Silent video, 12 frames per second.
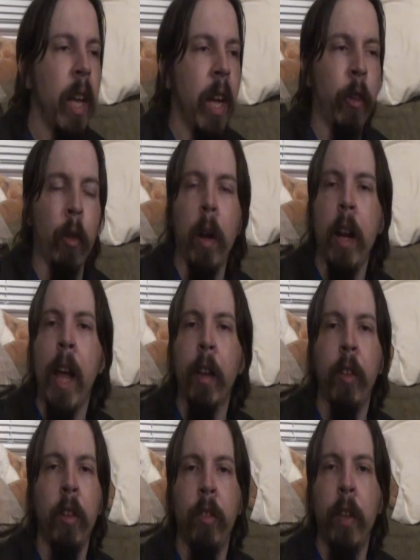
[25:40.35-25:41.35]
It's a
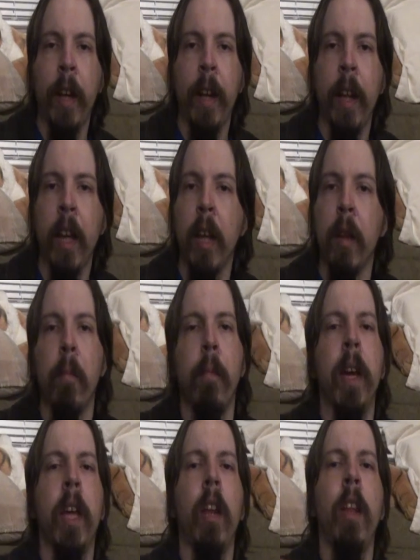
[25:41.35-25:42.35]
relaxing Saturday.
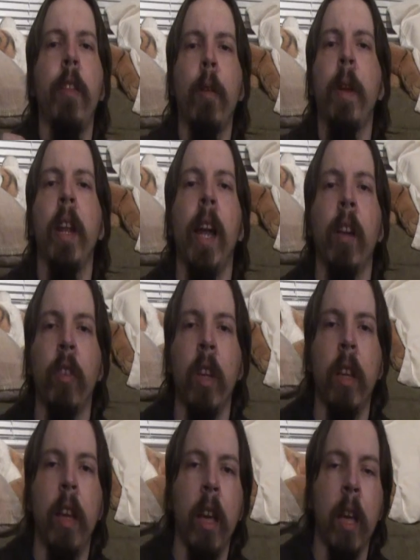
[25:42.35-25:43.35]
Make it another
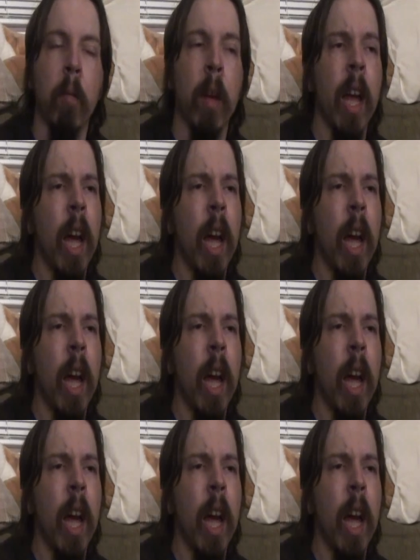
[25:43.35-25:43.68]
relaxing game.